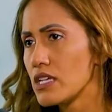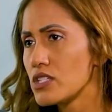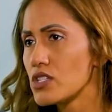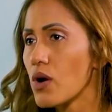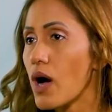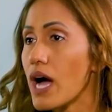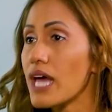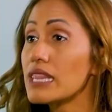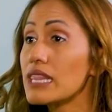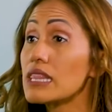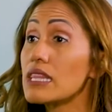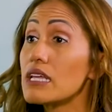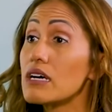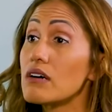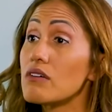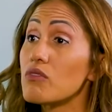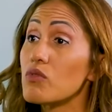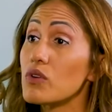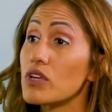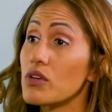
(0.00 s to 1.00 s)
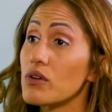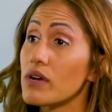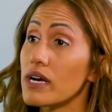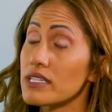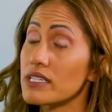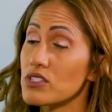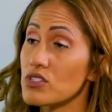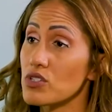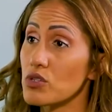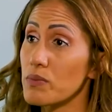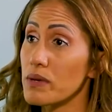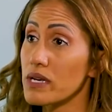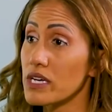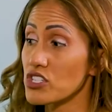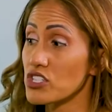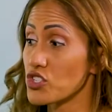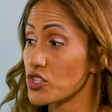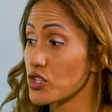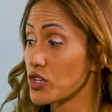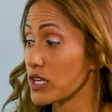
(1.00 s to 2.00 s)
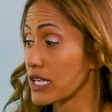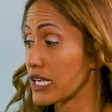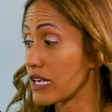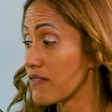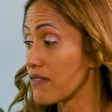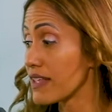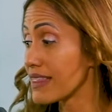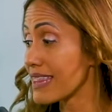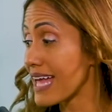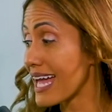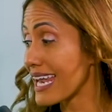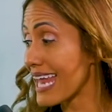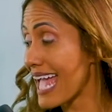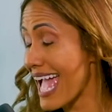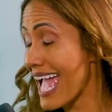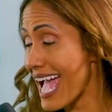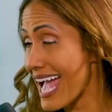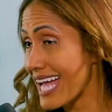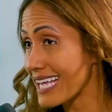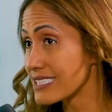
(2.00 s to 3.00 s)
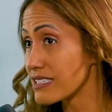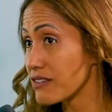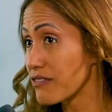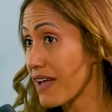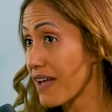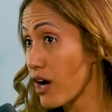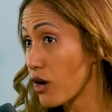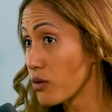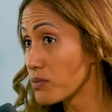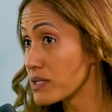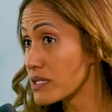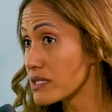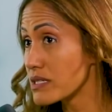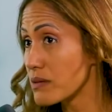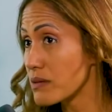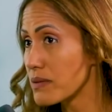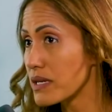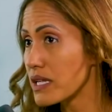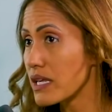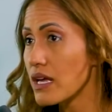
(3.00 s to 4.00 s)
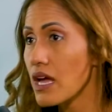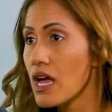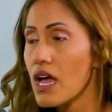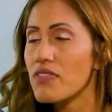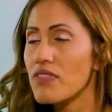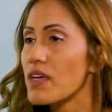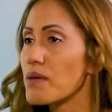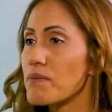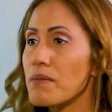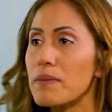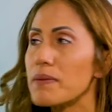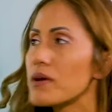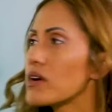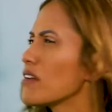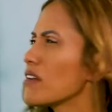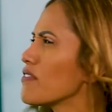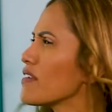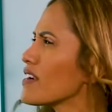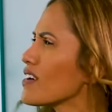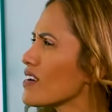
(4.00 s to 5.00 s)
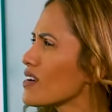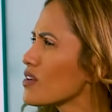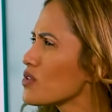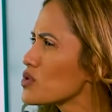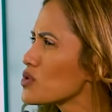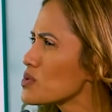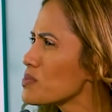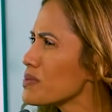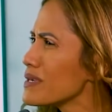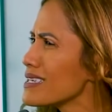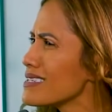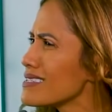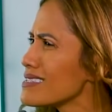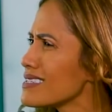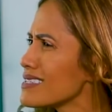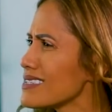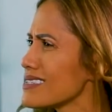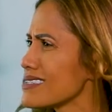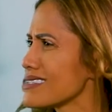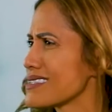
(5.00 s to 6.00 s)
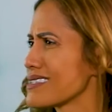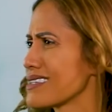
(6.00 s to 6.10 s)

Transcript: So I love what you guys do because you're giving that hand of help to somebody that maybe couldn't figure out all those pieces.